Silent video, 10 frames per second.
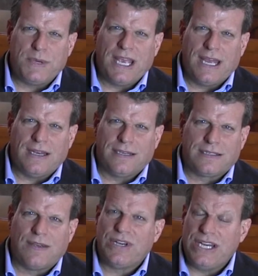began
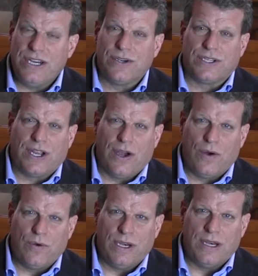17 years
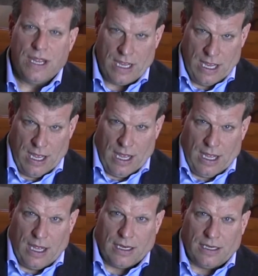ago
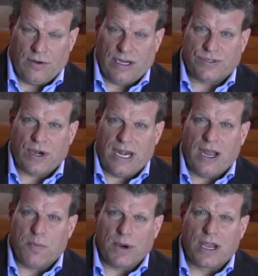when literally I was trying
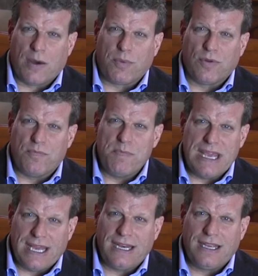to help a couple of
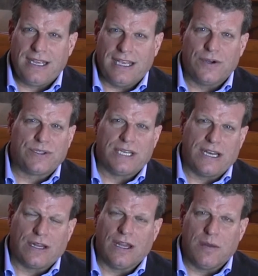men inner
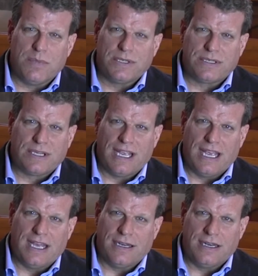city Columbus.
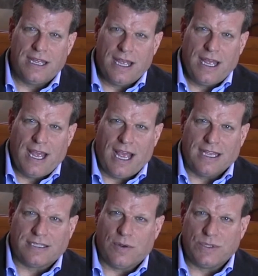And
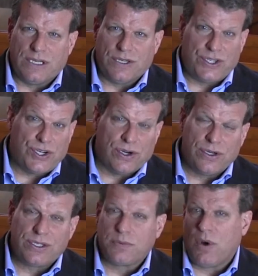as I was in a
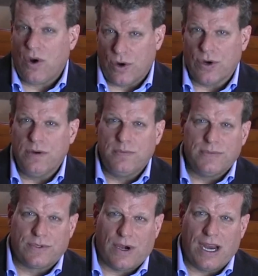church small
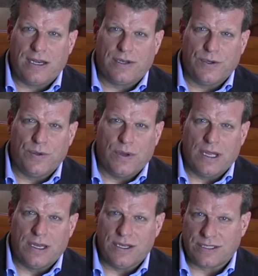group trying
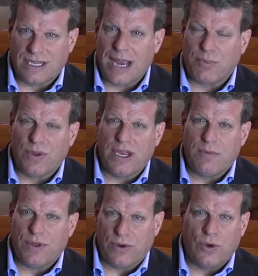to disciple
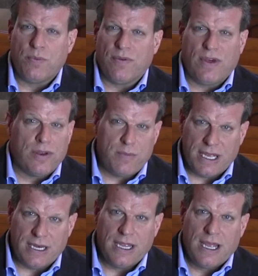them with a group of other men,